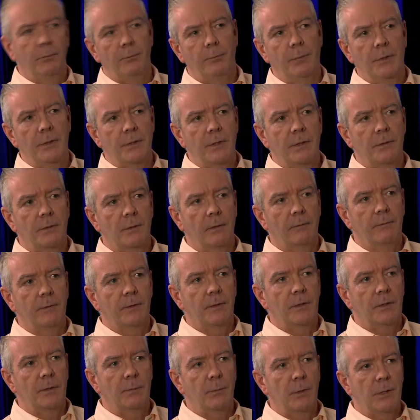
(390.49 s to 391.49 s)
business
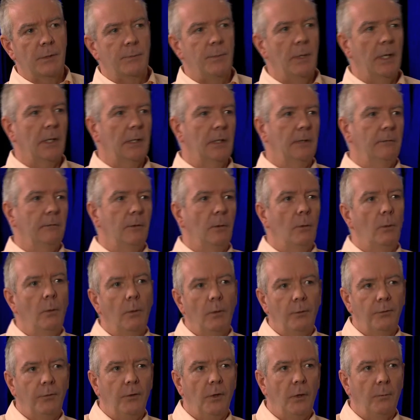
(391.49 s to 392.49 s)
services perspective, a
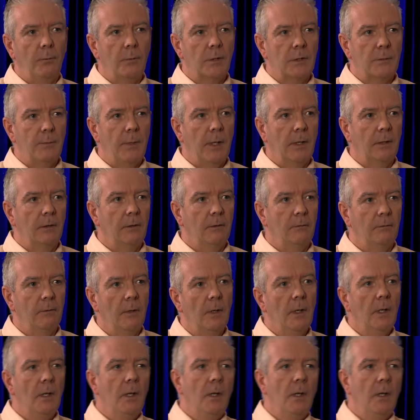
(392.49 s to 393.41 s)
wholesale perspective.